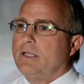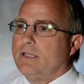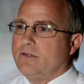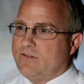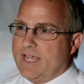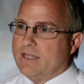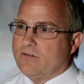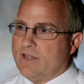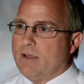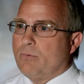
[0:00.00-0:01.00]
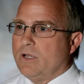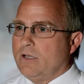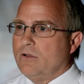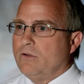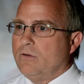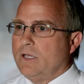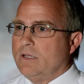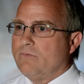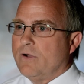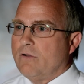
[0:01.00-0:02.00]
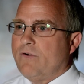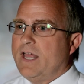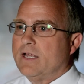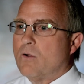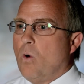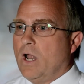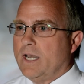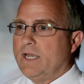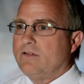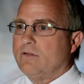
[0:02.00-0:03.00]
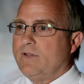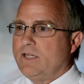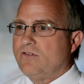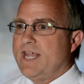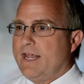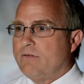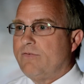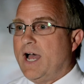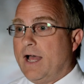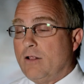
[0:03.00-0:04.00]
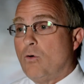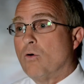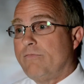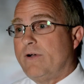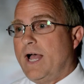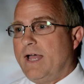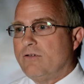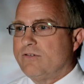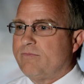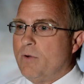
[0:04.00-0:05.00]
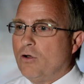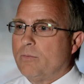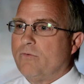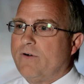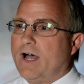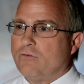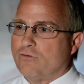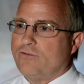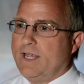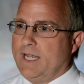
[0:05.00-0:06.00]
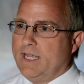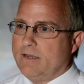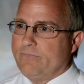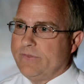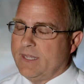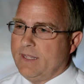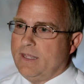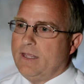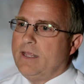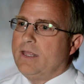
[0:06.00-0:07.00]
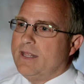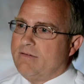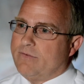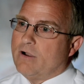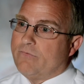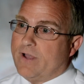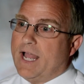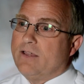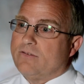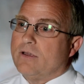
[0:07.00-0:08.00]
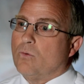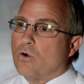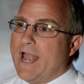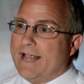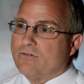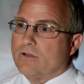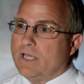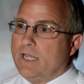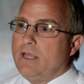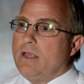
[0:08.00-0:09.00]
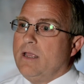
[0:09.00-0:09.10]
The second step we do is verify the quantities of each data file or files if multiple files are sent in. That verifies that we're actually